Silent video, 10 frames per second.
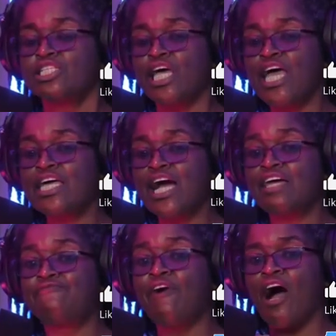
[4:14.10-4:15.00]
take
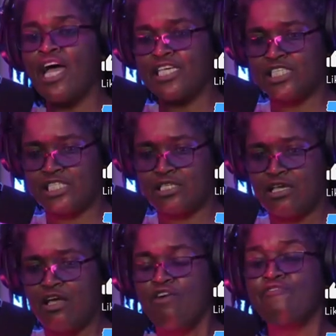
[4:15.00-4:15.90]
advice
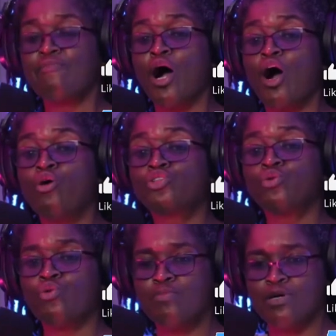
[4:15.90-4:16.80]
from an older
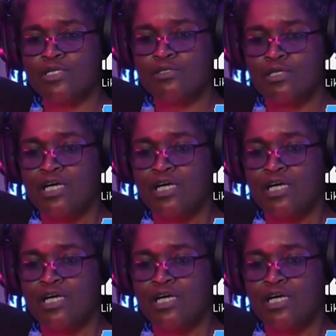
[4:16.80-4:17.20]
woman